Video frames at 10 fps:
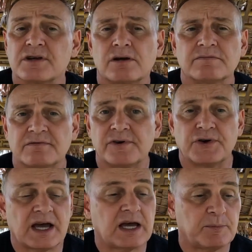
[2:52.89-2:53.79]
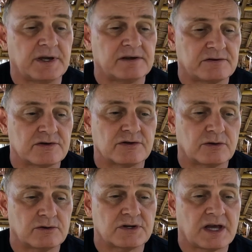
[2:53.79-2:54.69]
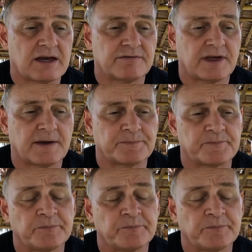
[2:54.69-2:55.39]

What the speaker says: So I'm very happy to have that.